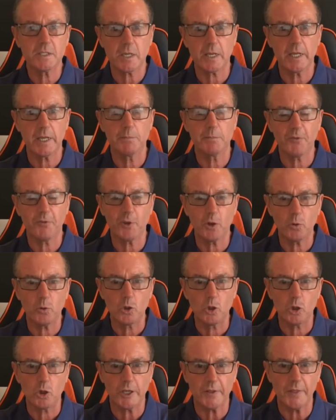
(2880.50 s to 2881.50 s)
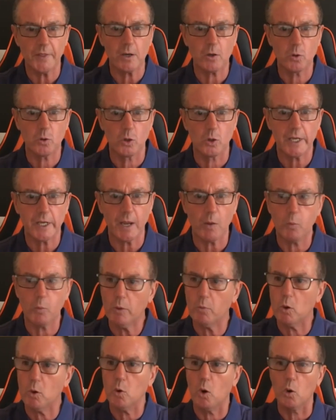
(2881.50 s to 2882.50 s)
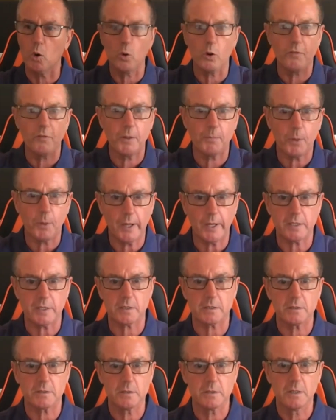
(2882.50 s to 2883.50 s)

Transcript: team, if you look at that goal again, we were all over the place.